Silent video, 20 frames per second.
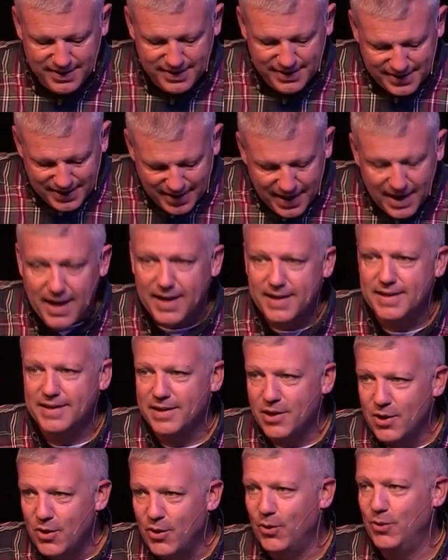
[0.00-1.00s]
God
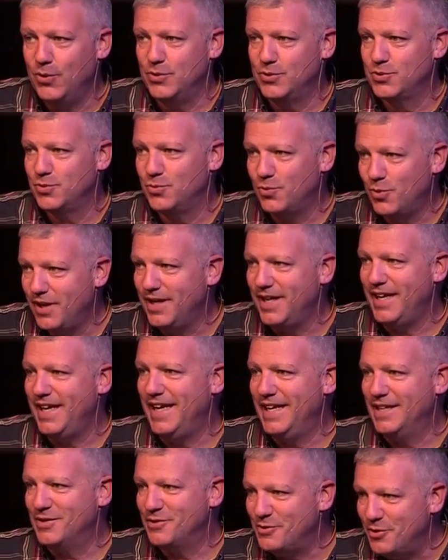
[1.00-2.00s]
knows what
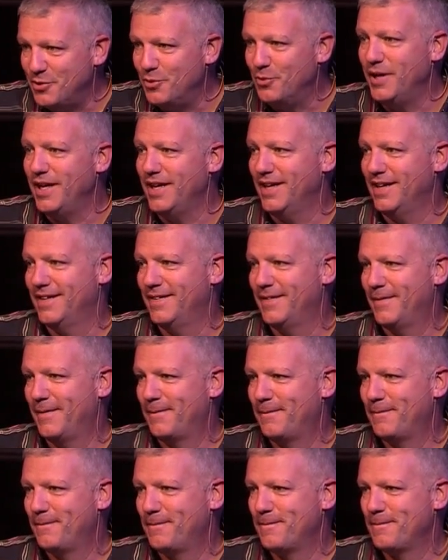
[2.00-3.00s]
He is doing.
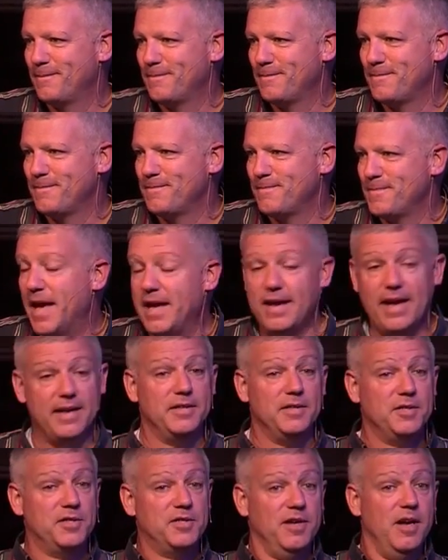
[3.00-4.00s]
And
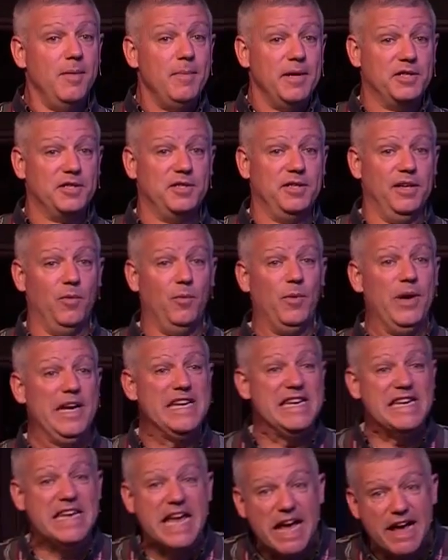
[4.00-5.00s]
to some extent, we
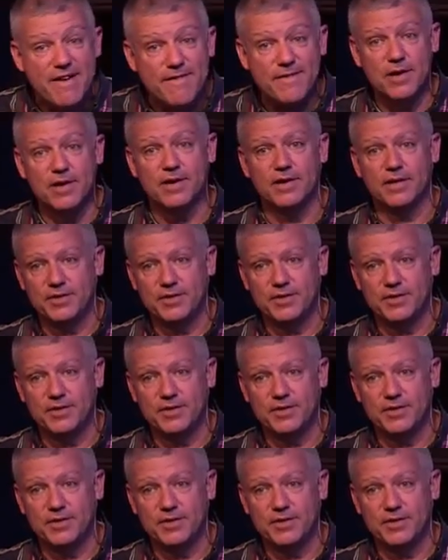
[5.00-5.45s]
never